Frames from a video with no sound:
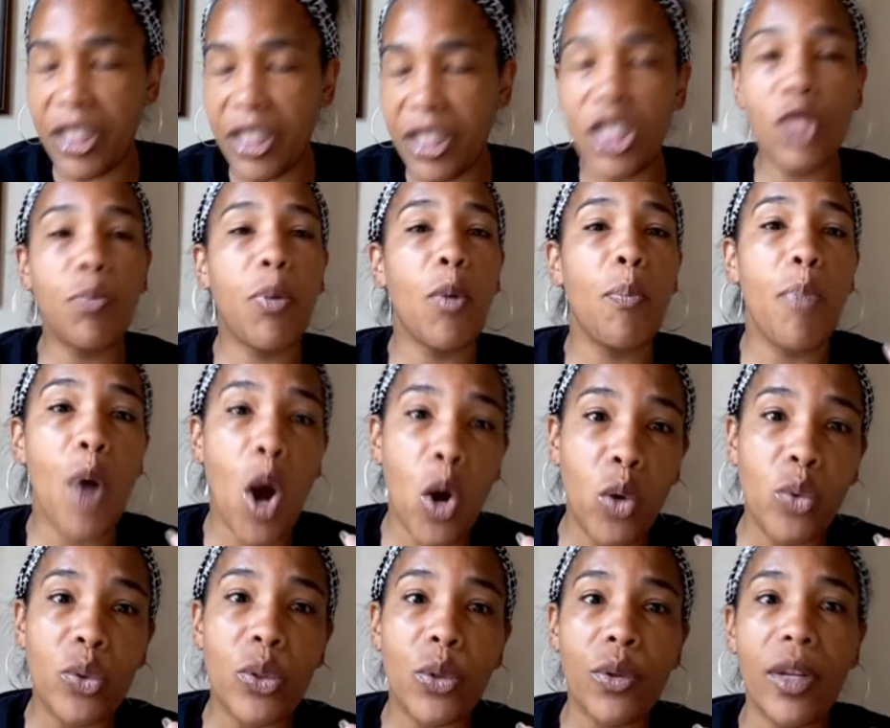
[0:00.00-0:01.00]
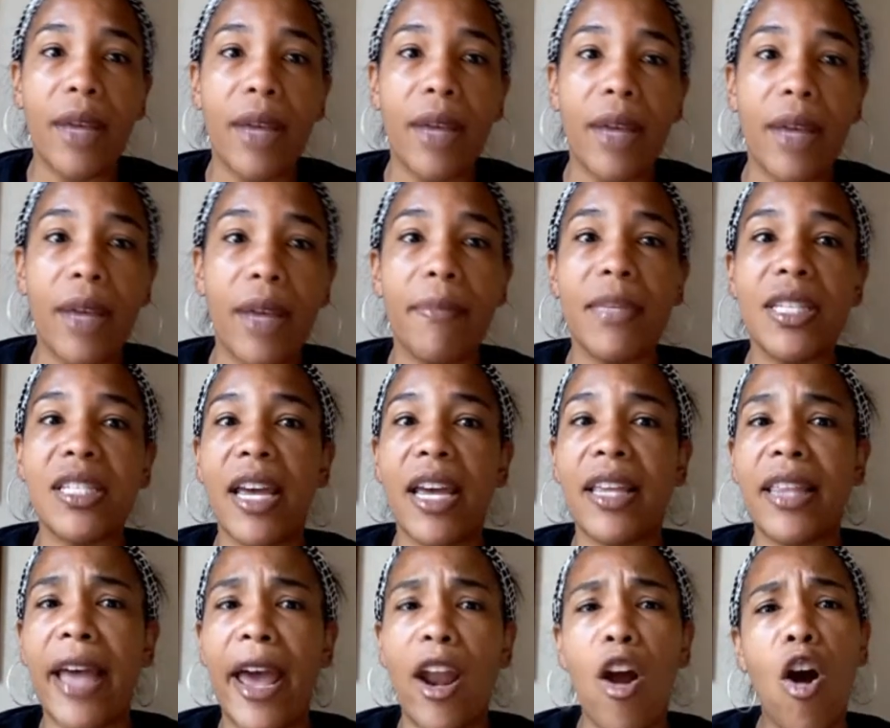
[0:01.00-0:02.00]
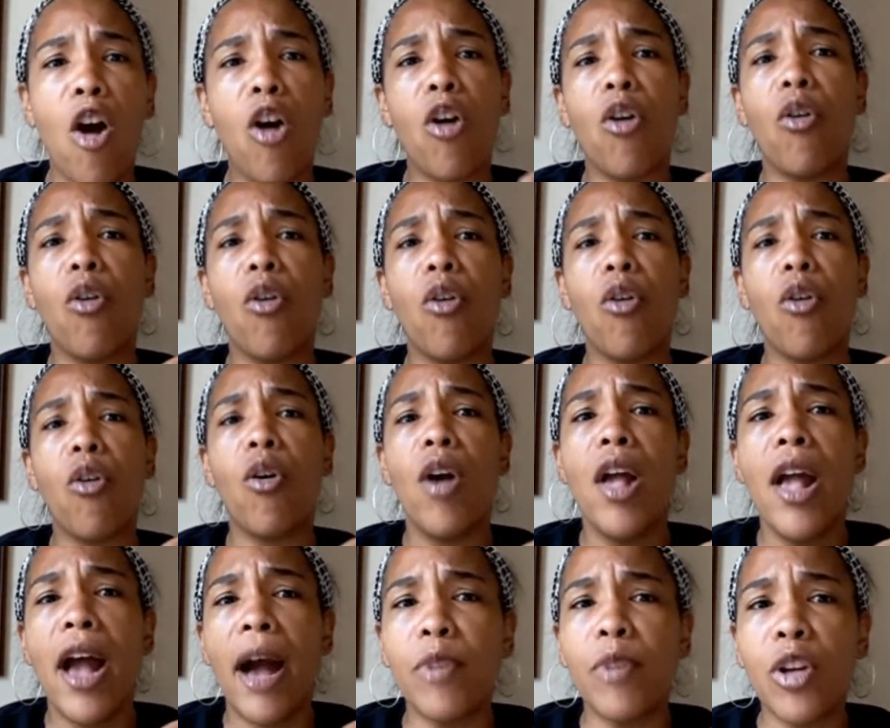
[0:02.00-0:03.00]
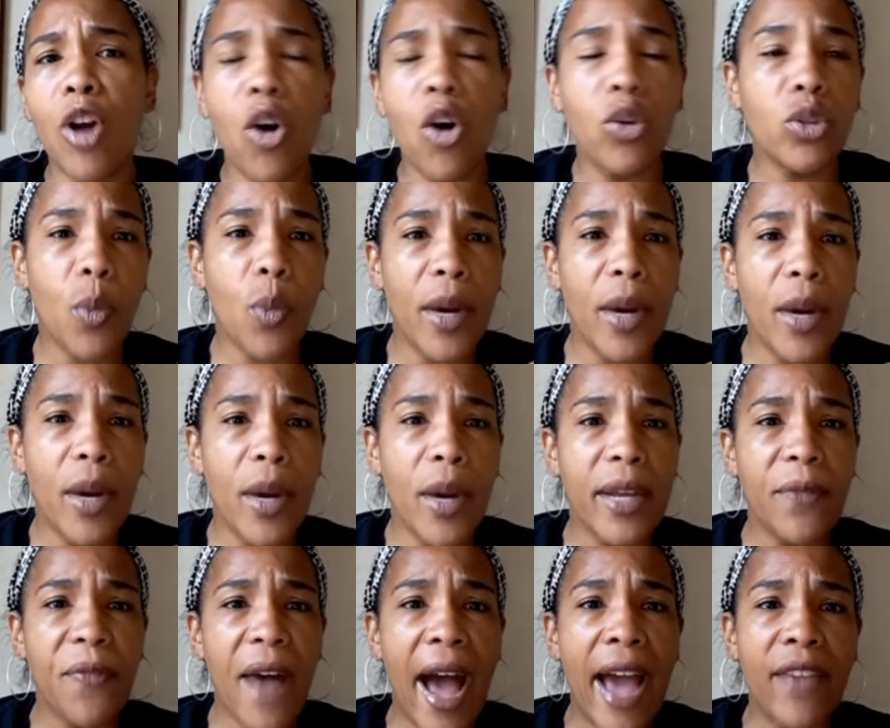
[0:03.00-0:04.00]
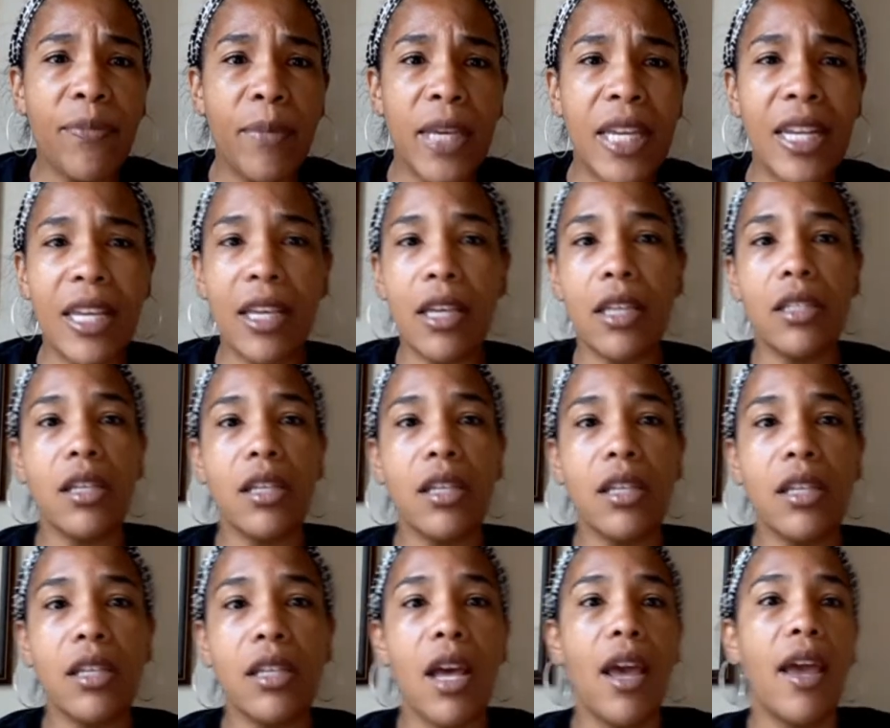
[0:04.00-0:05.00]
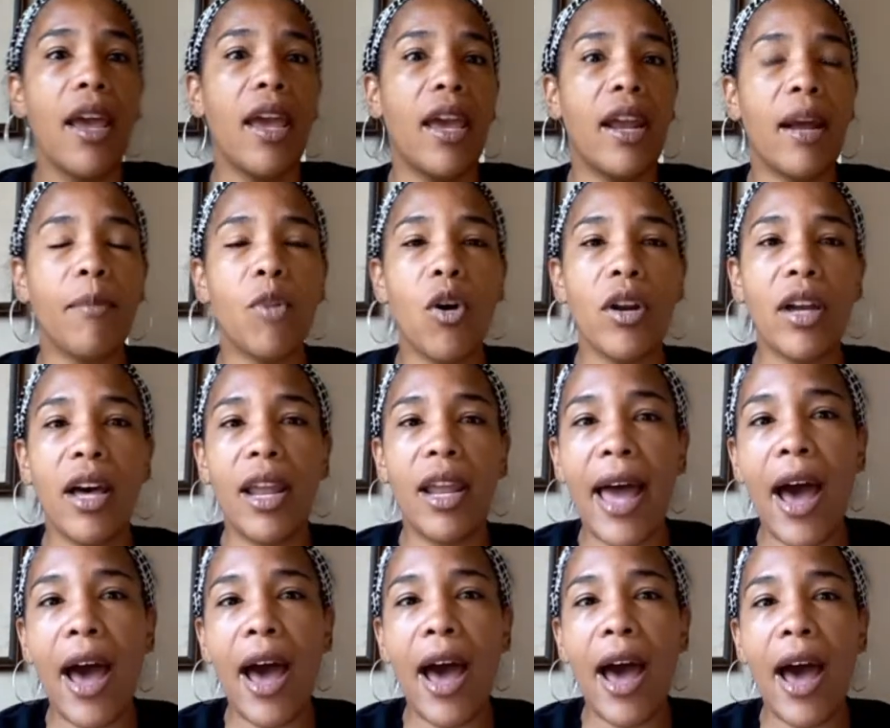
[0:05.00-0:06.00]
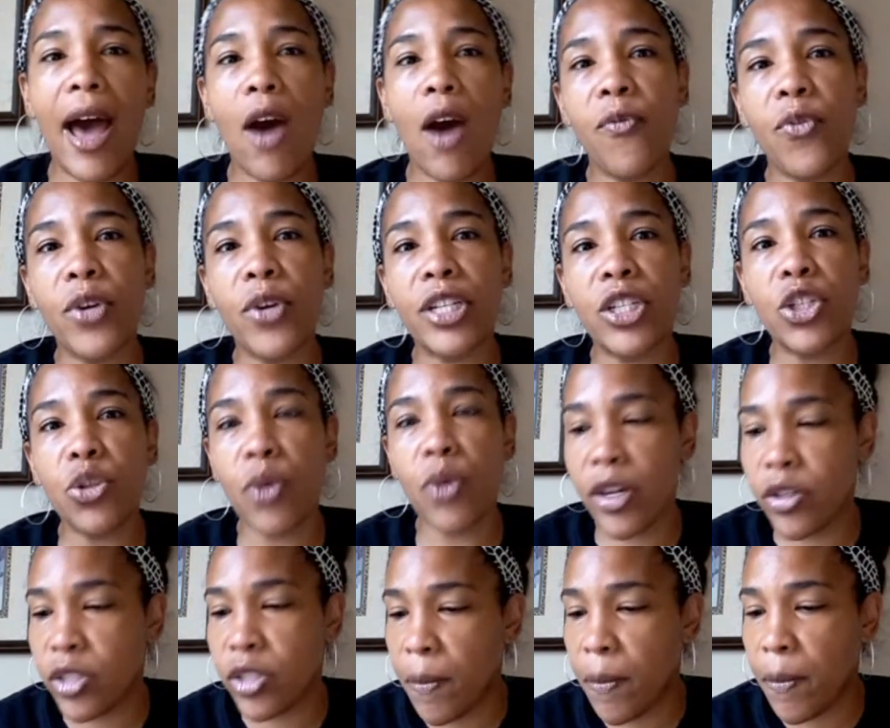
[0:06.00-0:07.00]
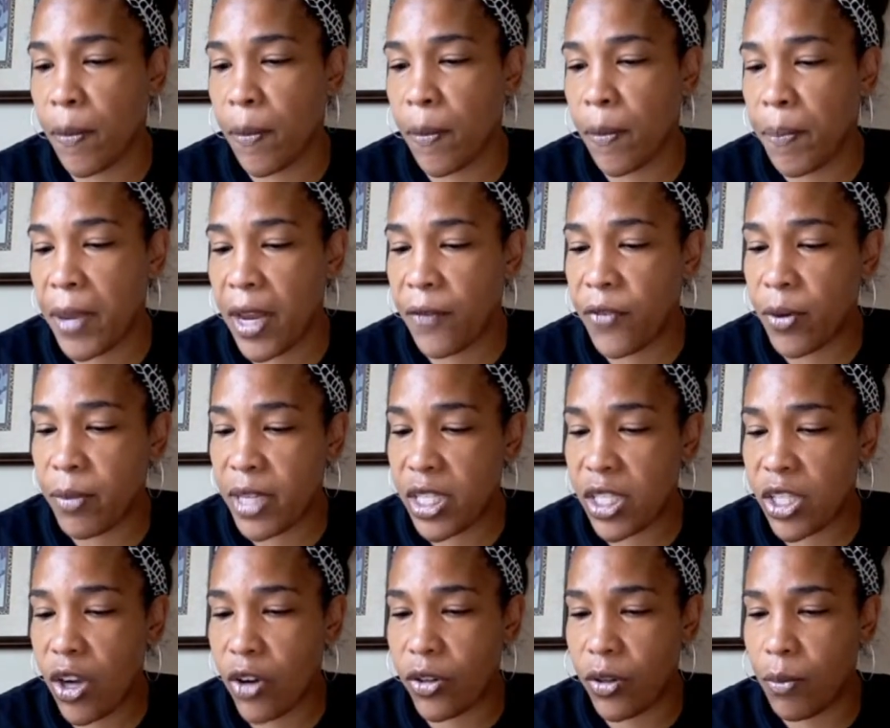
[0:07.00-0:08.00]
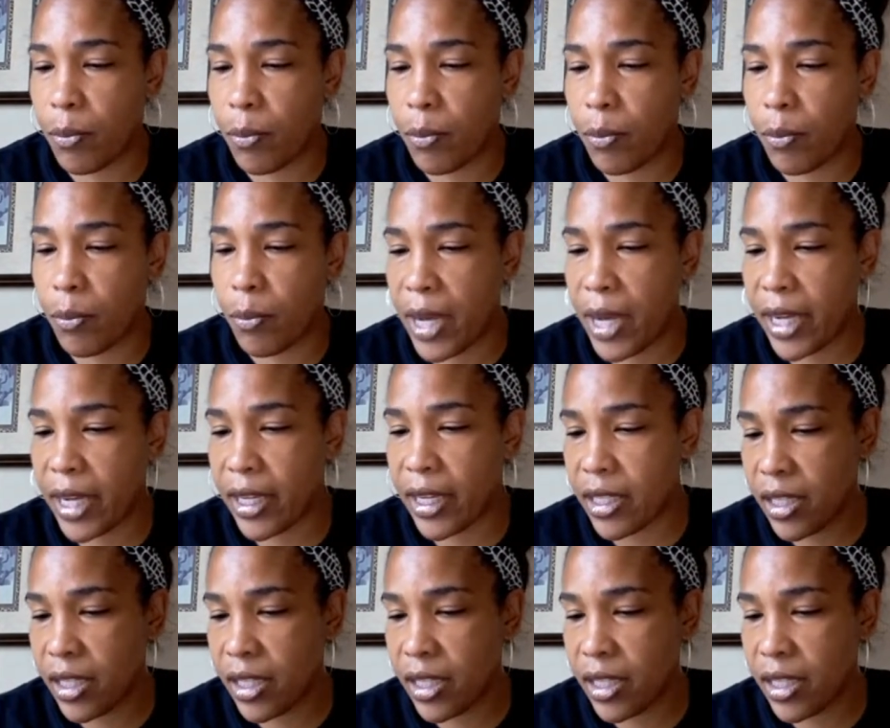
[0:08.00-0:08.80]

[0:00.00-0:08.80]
proposal. Let me say that, I'm going to hold 25 meetings and I'm going to allow for Detroiters to pick from these certain buckets.